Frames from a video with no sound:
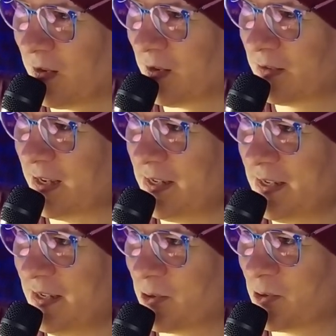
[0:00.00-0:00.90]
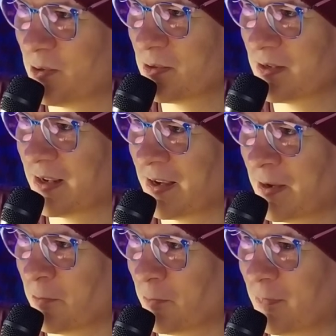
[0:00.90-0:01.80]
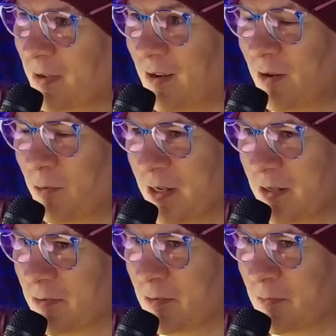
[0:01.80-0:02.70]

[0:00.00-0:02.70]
Kitty, your corset came. Wonderful.